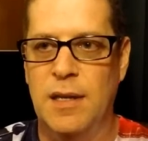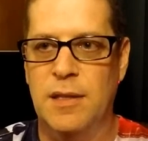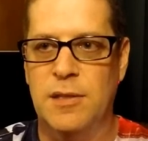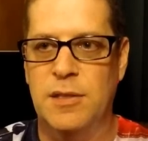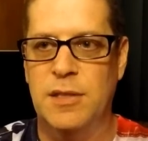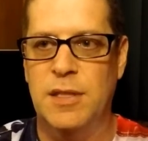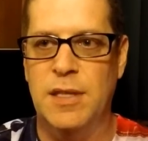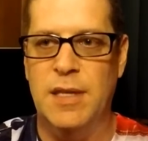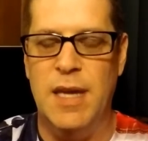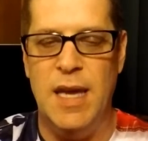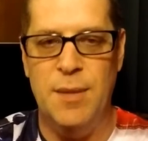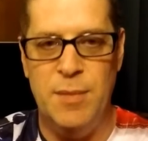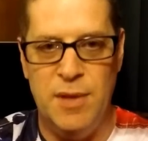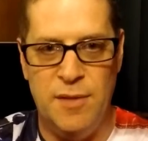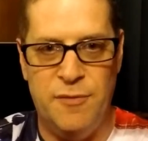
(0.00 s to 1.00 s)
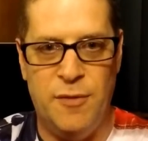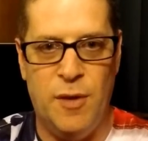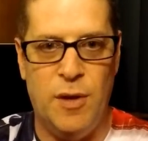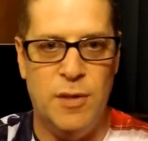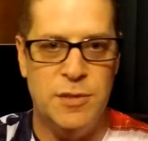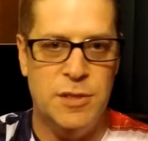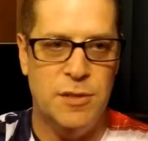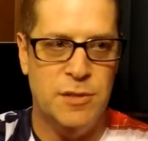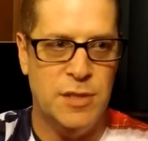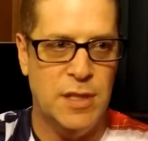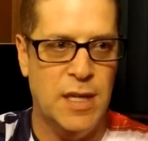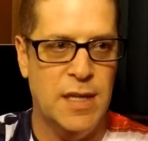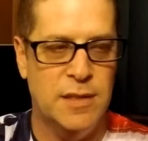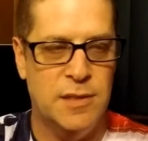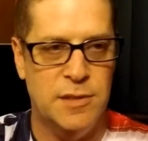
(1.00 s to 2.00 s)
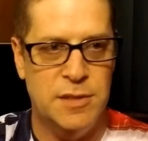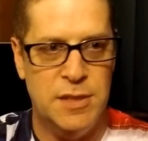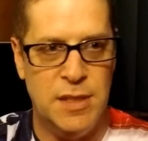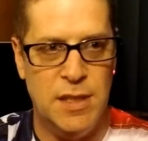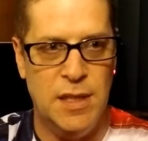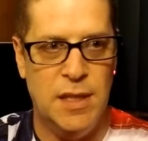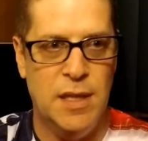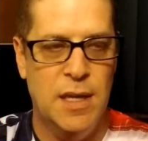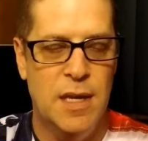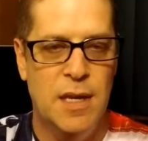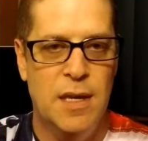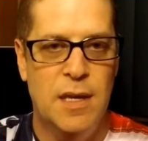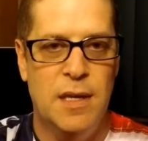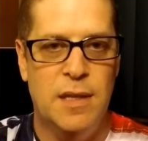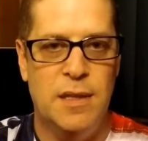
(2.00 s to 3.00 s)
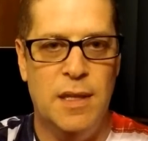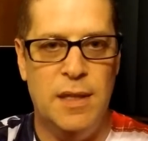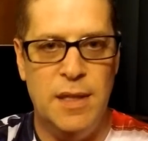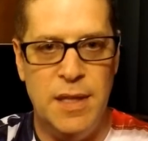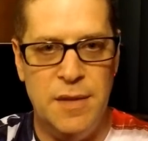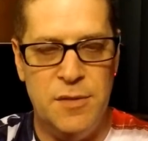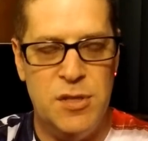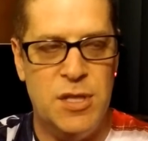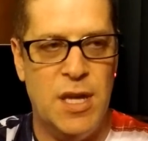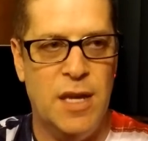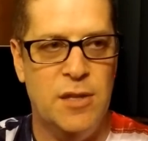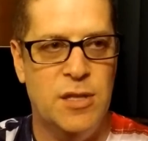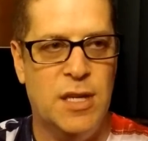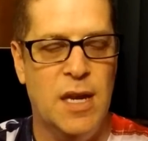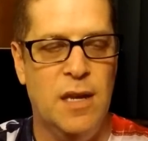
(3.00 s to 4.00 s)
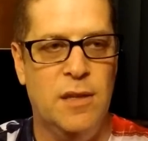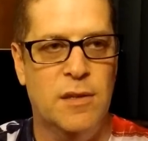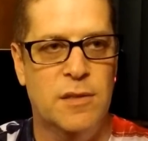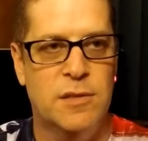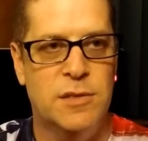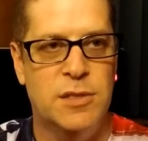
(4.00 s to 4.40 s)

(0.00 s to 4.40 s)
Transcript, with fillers: She came in the fall, so she got to see the leaves change colors.